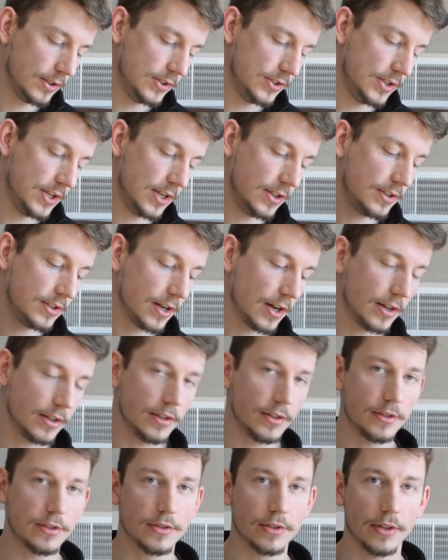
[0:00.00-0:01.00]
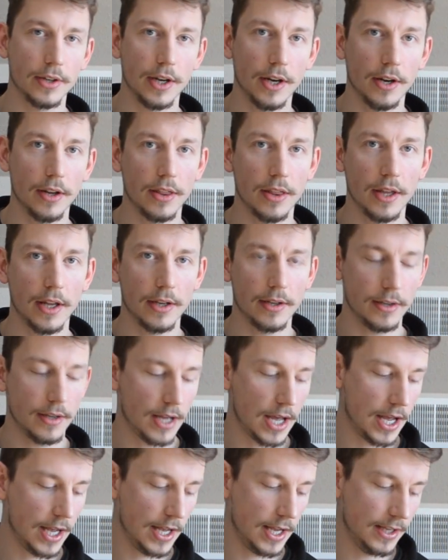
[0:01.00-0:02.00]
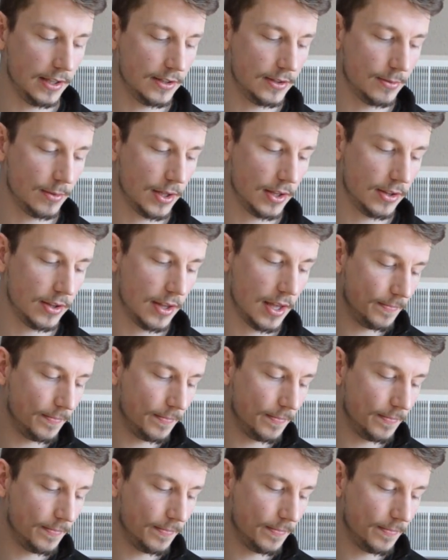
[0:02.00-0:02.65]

G-Star Destroyer that I aced with.